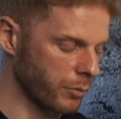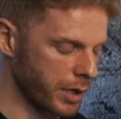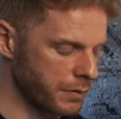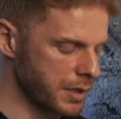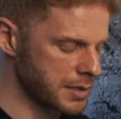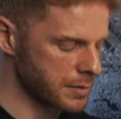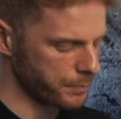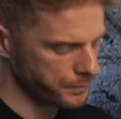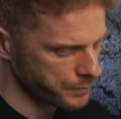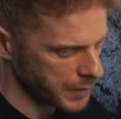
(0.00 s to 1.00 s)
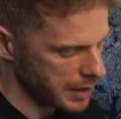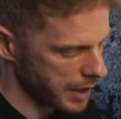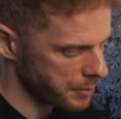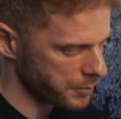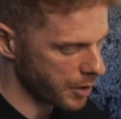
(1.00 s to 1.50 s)
Whatever it is, you
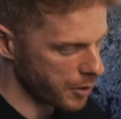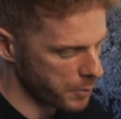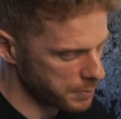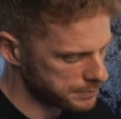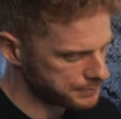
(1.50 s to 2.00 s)
let them know,